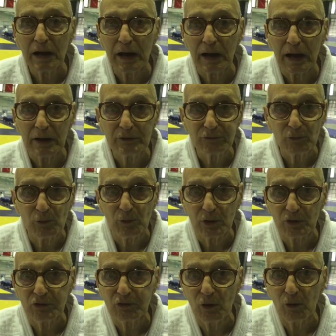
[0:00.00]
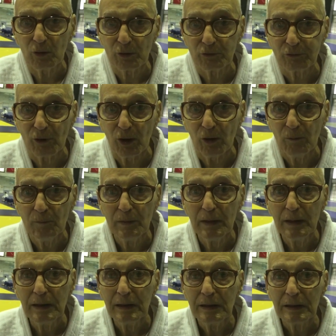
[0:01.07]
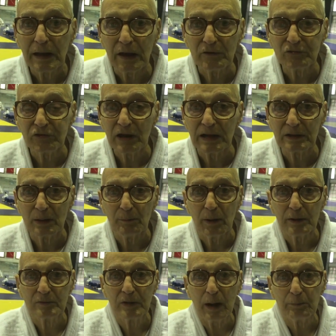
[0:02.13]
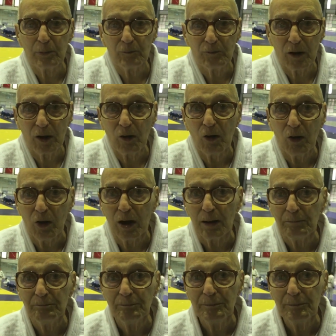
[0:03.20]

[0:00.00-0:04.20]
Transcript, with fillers: guy I threw in a shoulder throw. I slammed him on top of a car.